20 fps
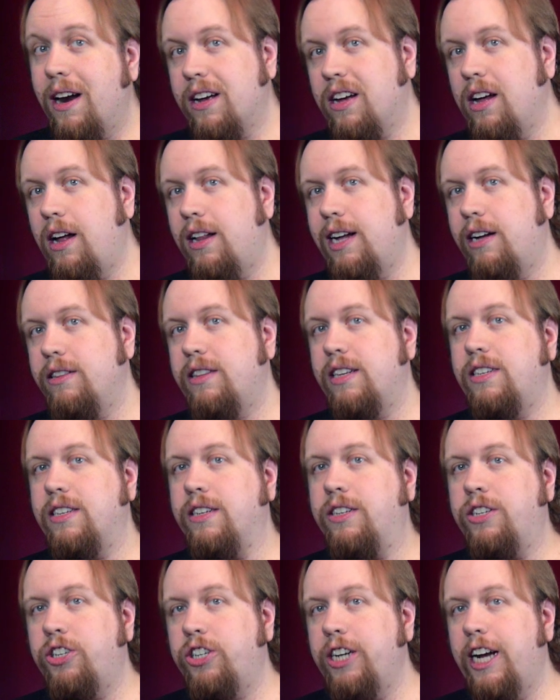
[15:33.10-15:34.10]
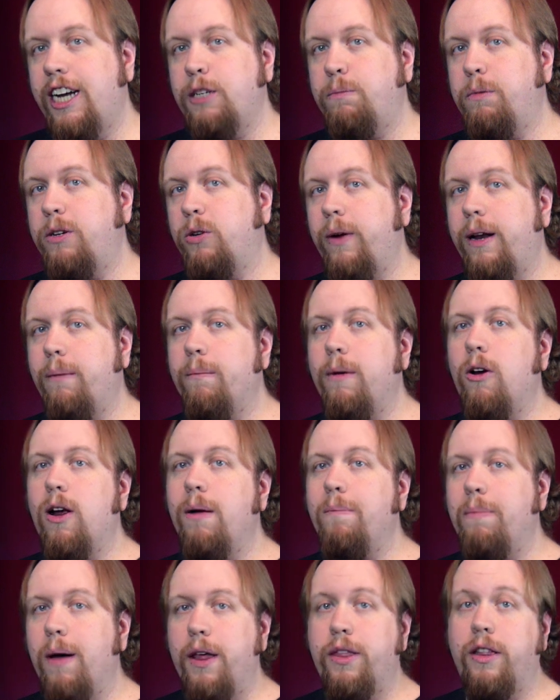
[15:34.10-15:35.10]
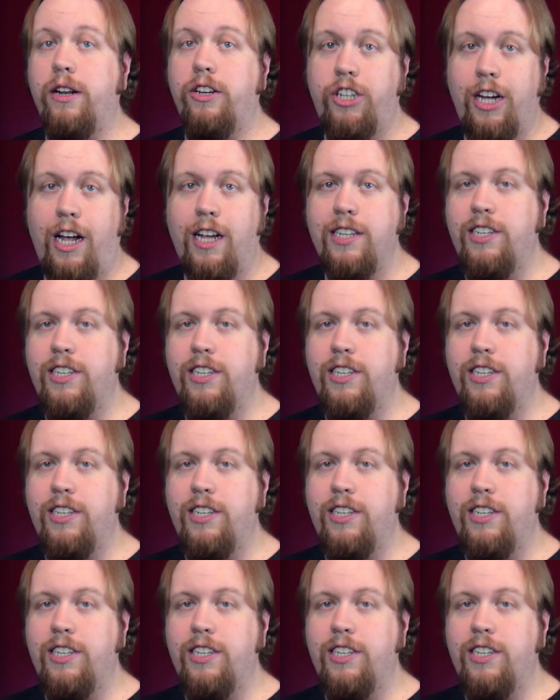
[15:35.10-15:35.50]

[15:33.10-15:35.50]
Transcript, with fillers: I want to call out this exchange between Mary Beth and